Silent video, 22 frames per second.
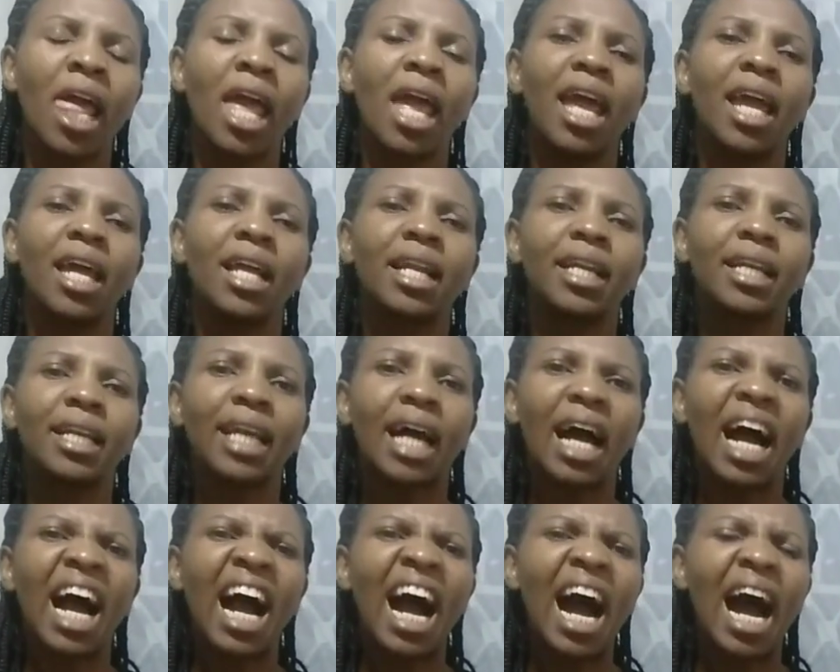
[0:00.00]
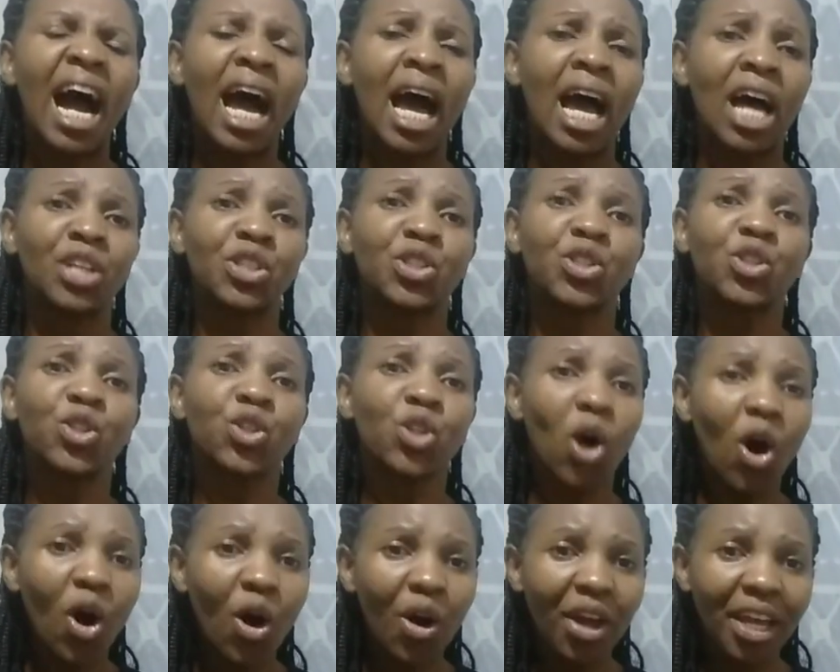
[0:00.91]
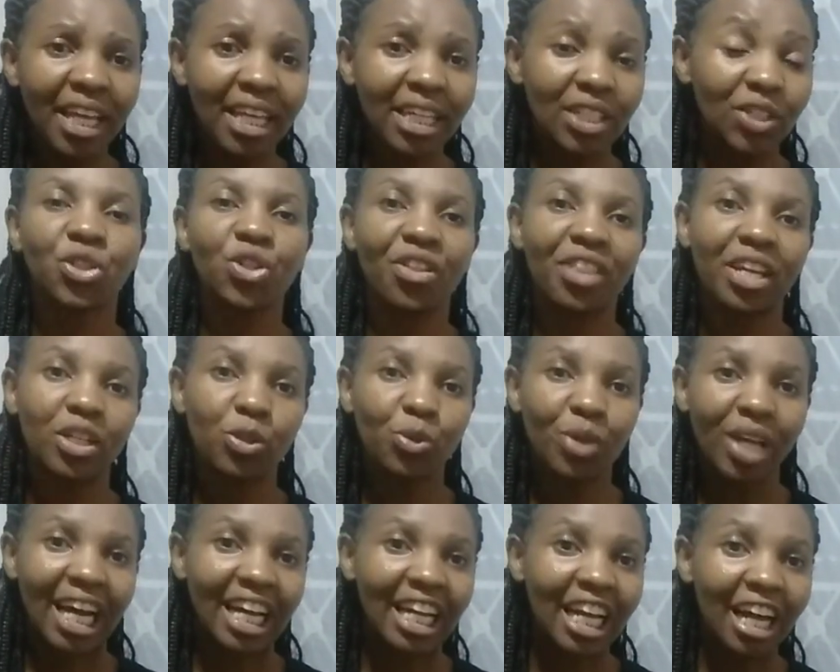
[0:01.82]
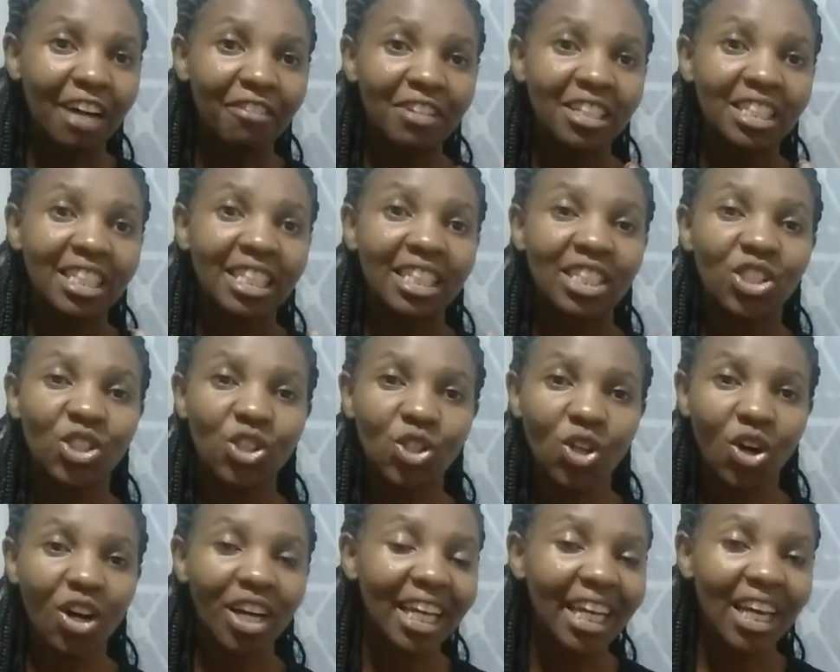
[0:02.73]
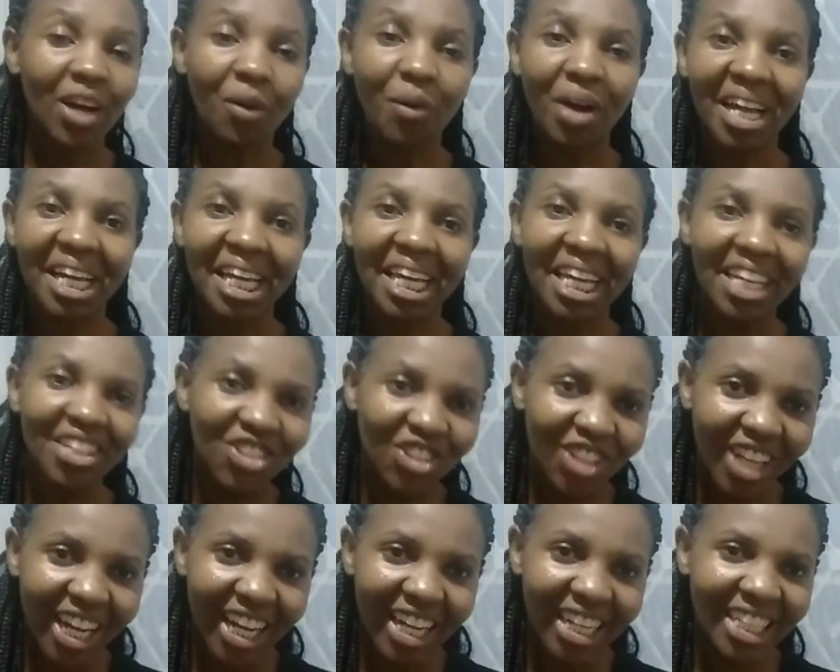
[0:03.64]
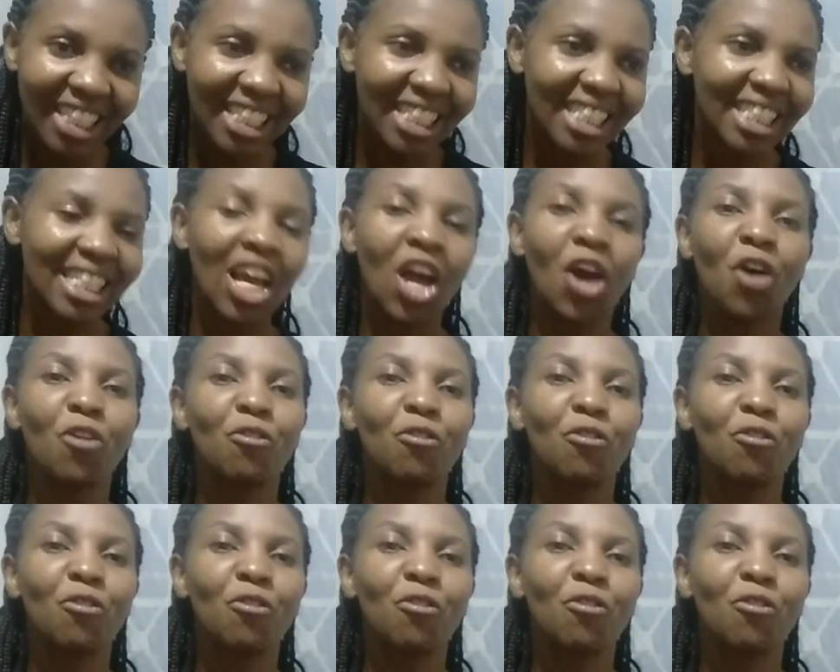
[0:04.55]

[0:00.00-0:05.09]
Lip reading: and store it so that we can have it in stock in our kitchens